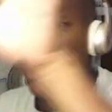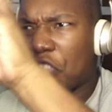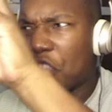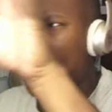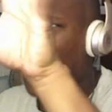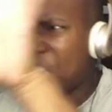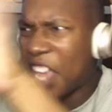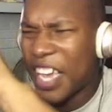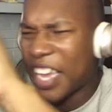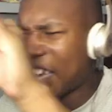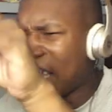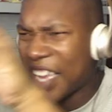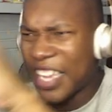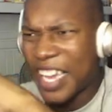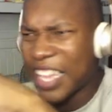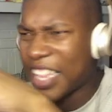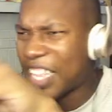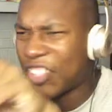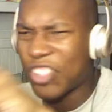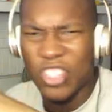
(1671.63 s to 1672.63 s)
the, the, it
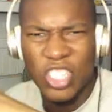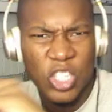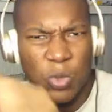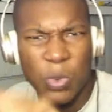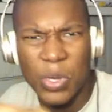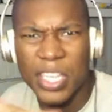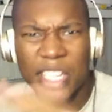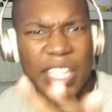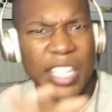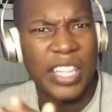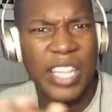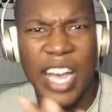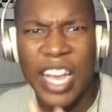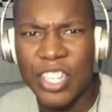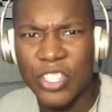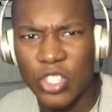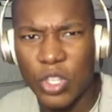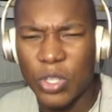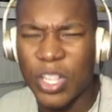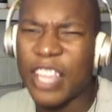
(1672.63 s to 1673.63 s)
got like the squiggly
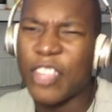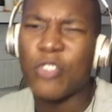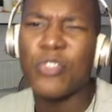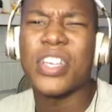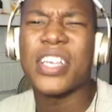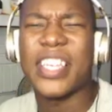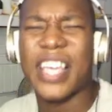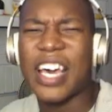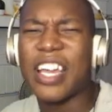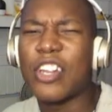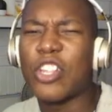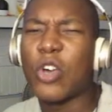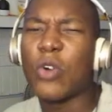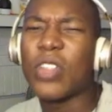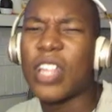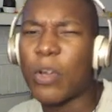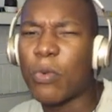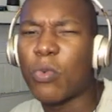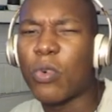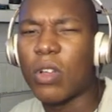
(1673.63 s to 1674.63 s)
line. So like you can kind of know
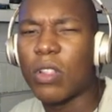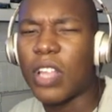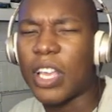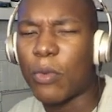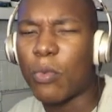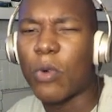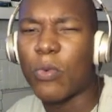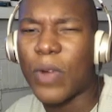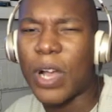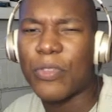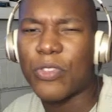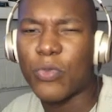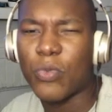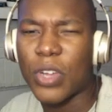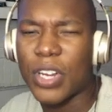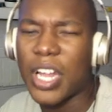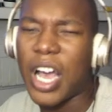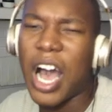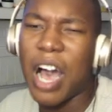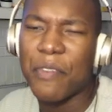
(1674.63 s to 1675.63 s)
like what like what route they're
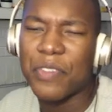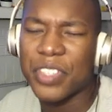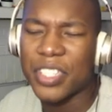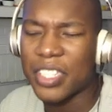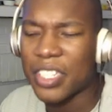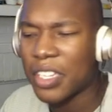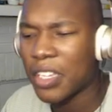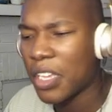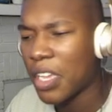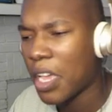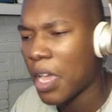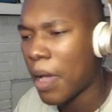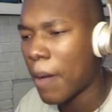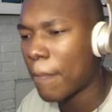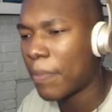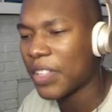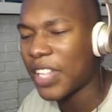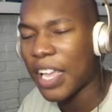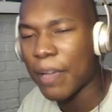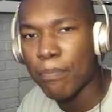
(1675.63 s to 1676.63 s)
running, obviously.
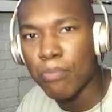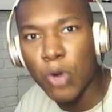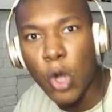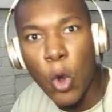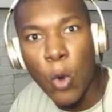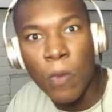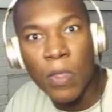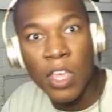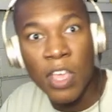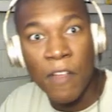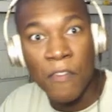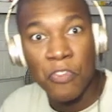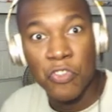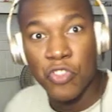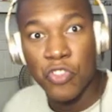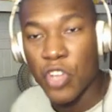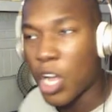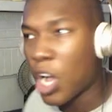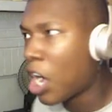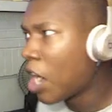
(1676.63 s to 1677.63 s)
But like bro,
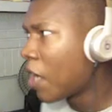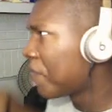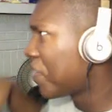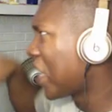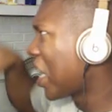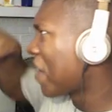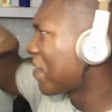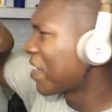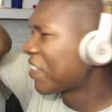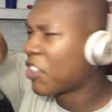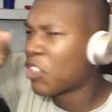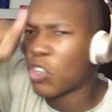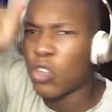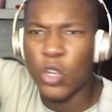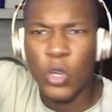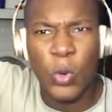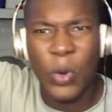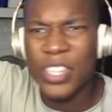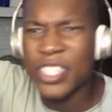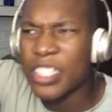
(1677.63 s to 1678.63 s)
uh, they have like the
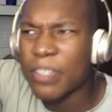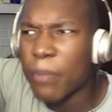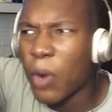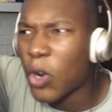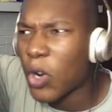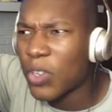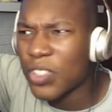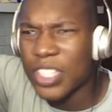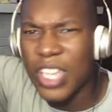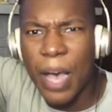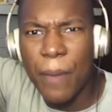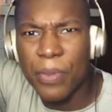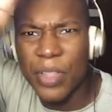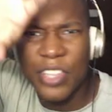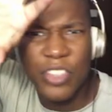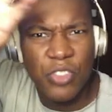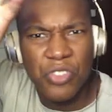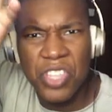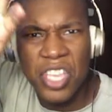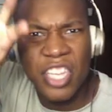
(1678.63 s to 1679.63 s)
little question mark on top of
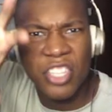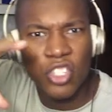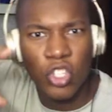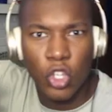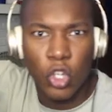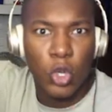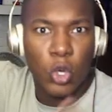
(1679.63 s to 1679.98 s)
like the thing, so